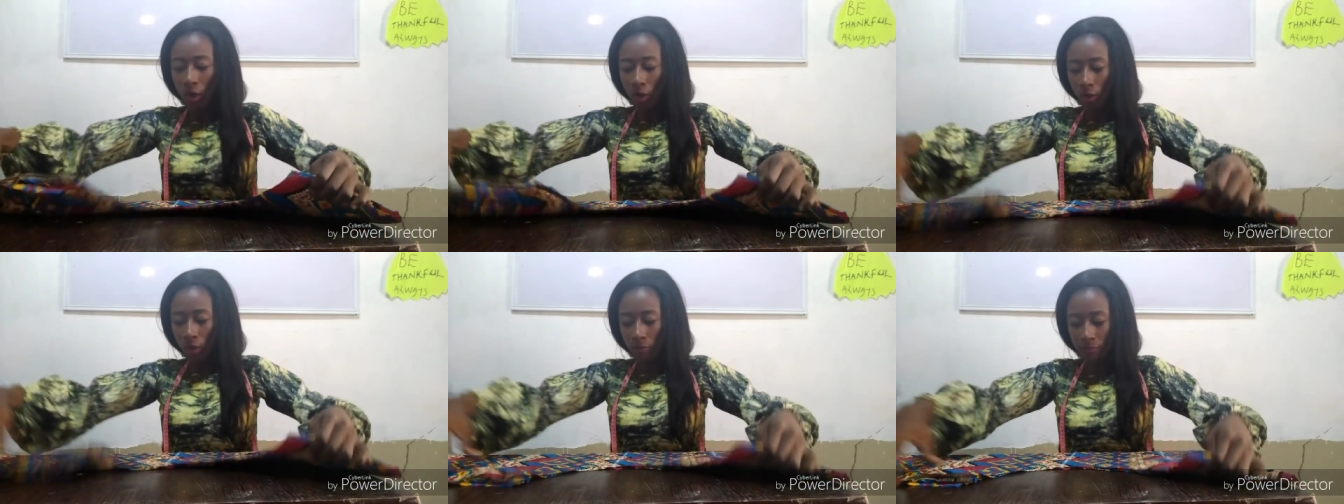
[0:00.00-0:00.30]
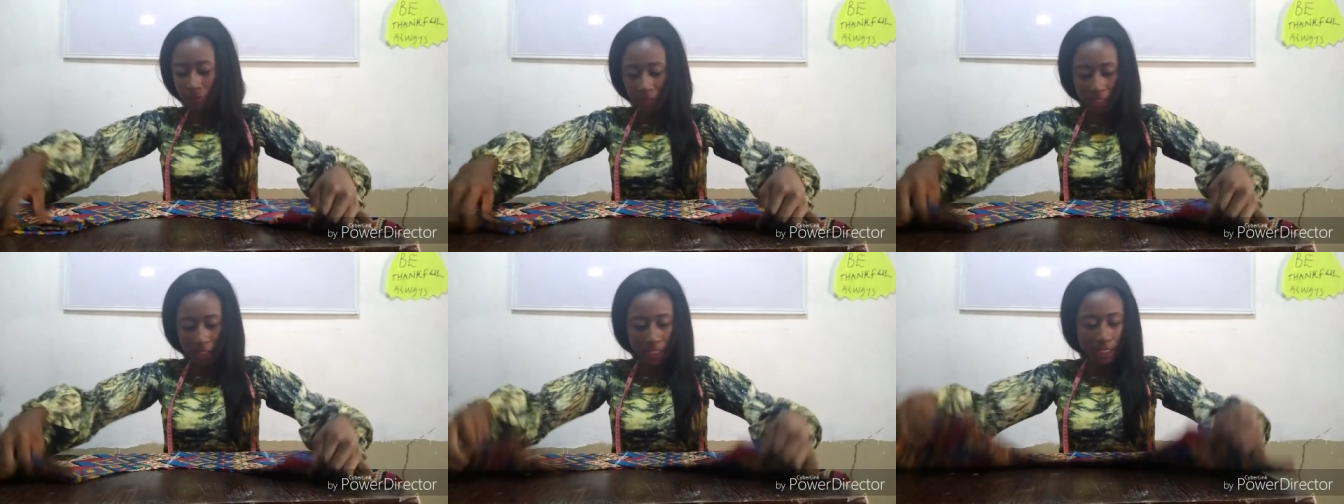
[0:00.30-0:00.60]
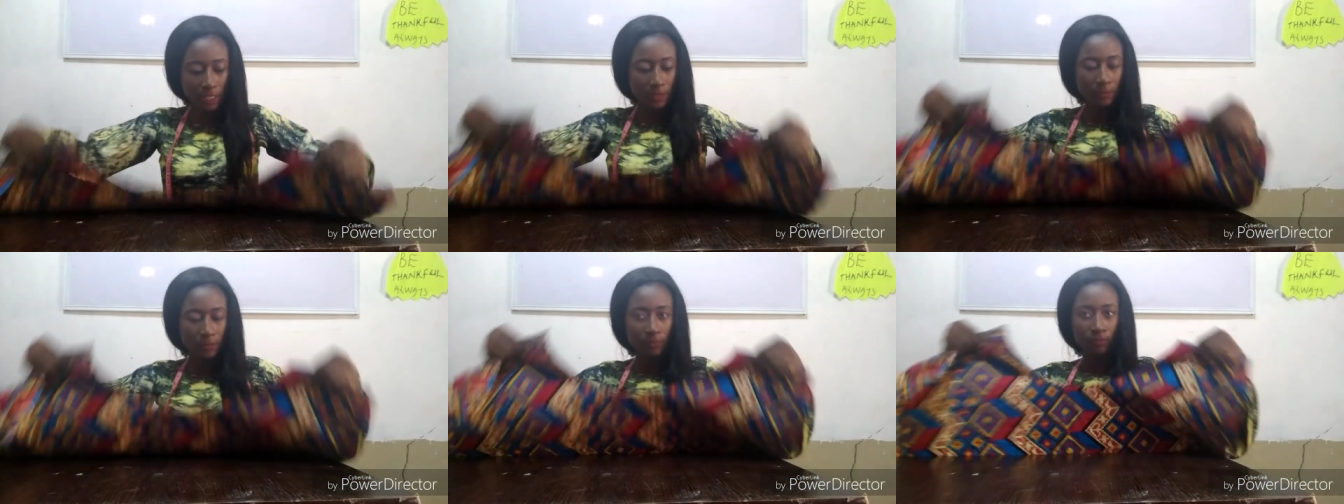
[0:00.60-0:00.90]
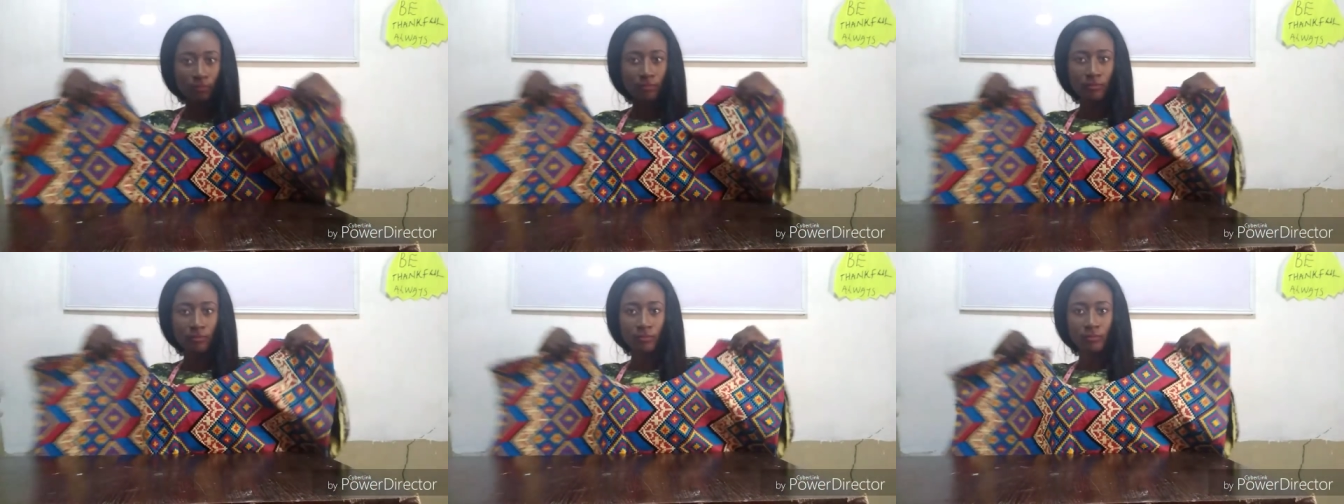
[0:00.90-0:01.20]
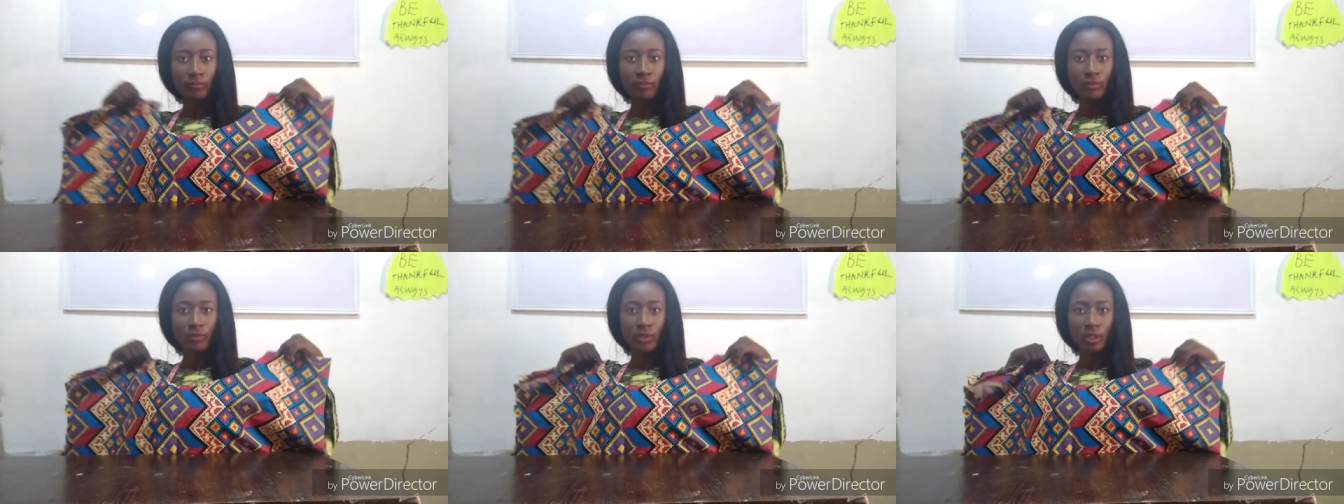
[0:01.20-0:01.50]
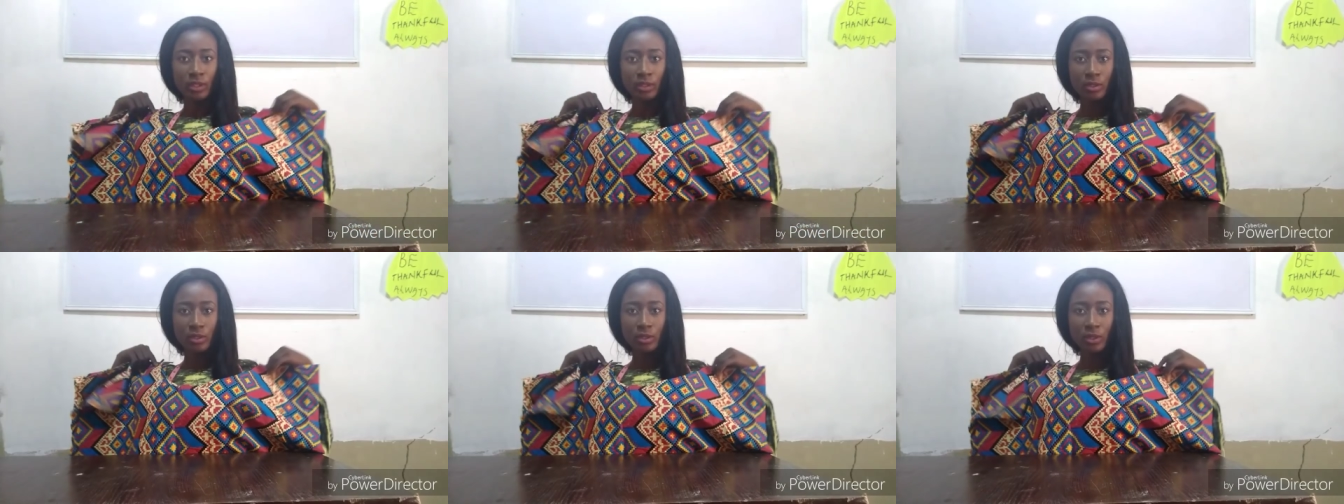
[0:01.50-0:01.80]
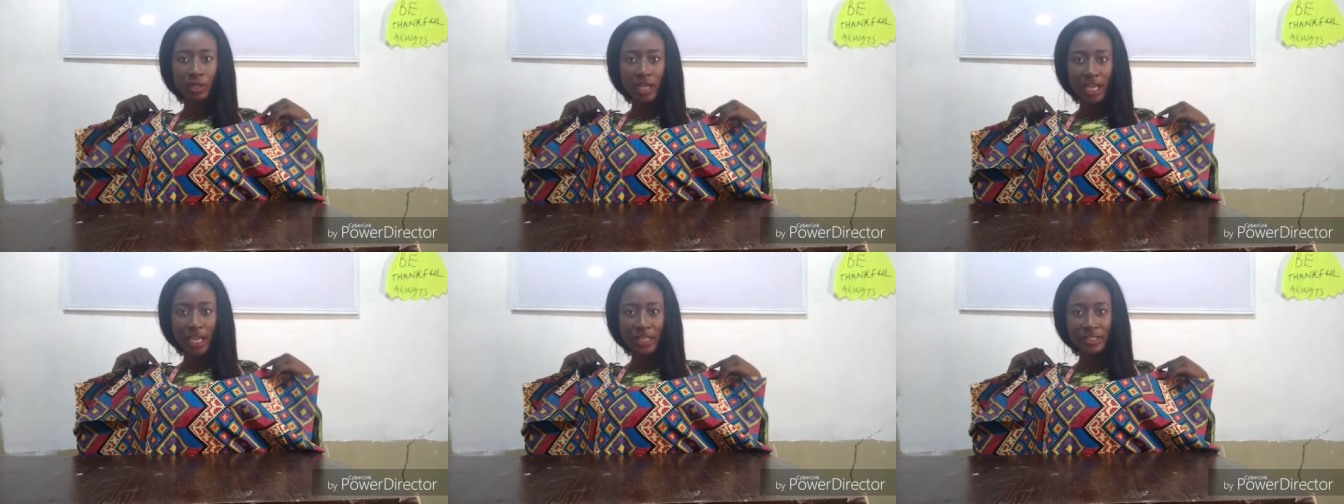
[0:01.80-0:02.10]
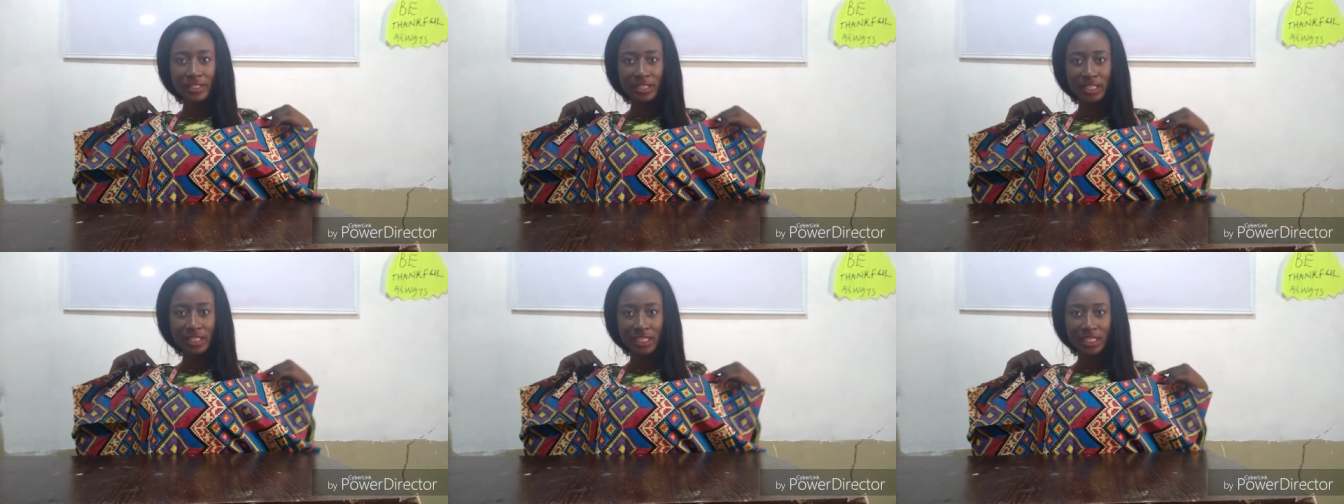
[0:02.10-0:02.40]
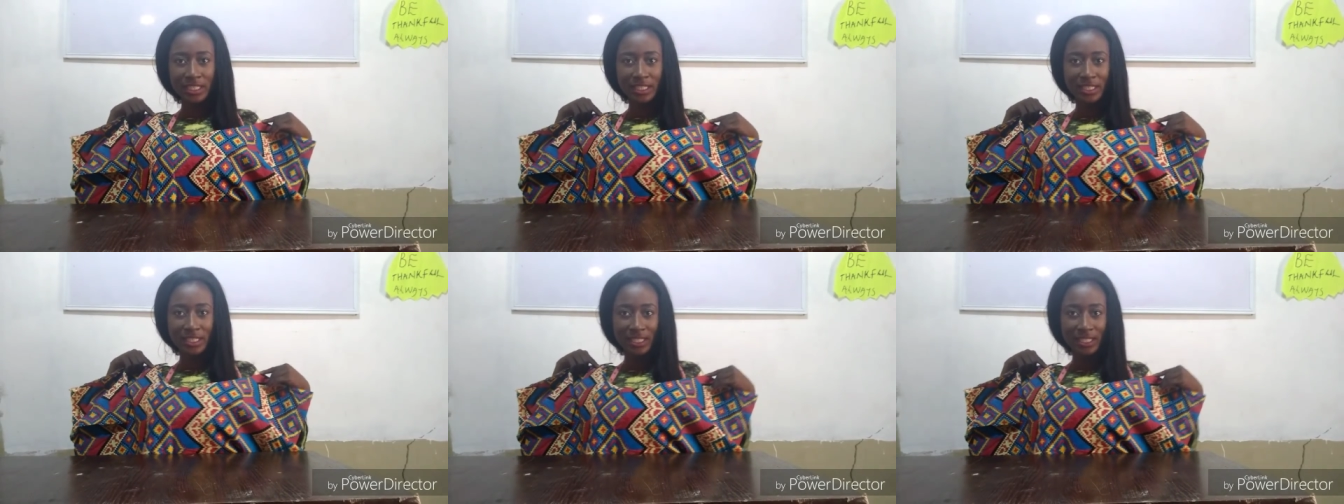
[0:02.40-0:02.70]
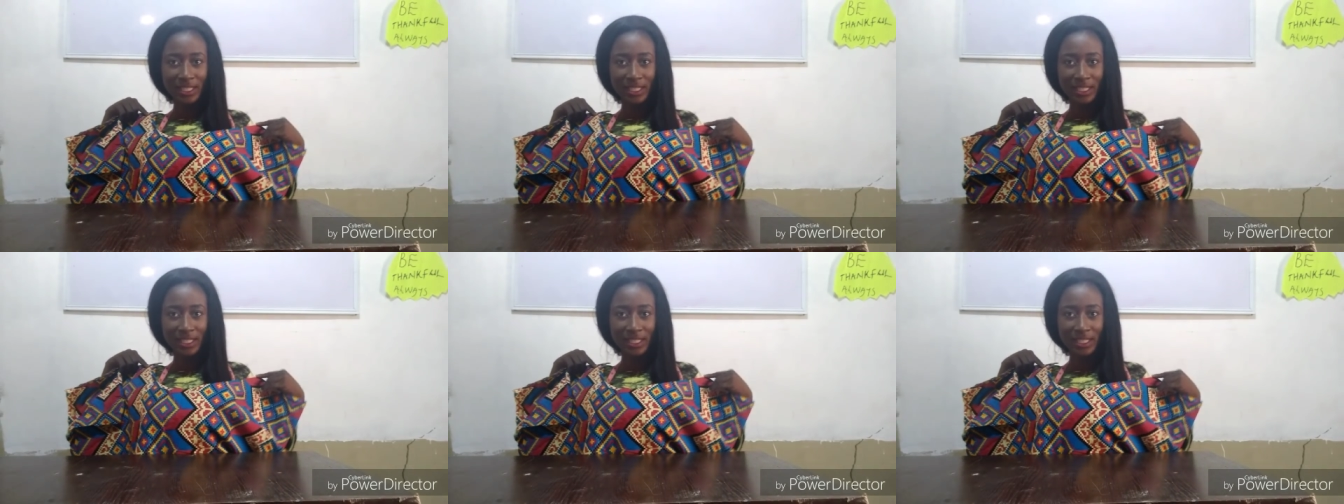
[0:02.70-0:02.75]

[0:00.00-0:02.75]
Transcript: of it. So can you see it?